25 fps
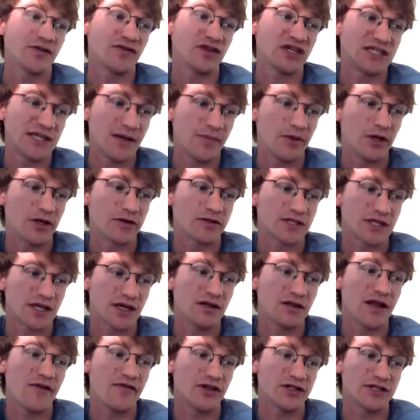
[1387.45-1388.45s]
of a similar
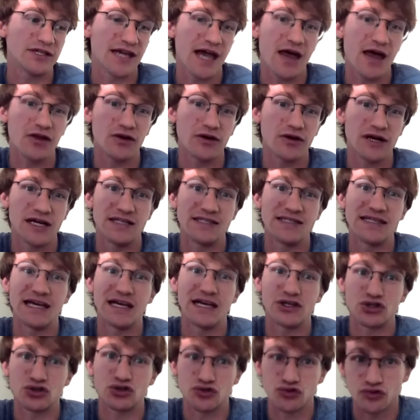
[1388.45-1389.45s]
skill level together is
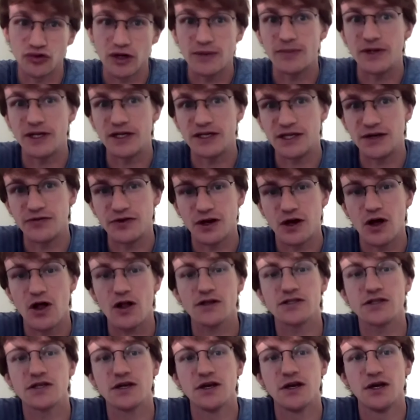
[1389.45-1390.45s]
extremely
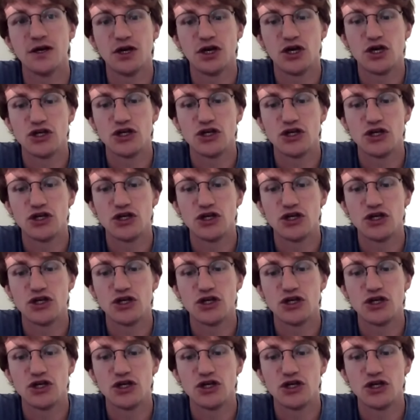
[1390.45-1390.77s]
difficult. Mm.